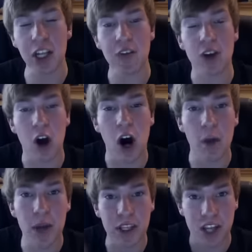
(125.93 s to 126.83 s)
leave a
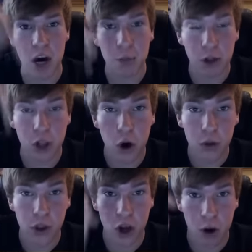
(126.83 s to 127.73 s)
comment down below
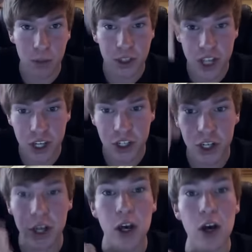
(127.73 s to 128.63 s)
in the comment
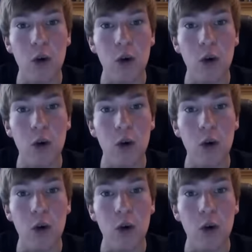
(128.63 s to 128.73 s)
section.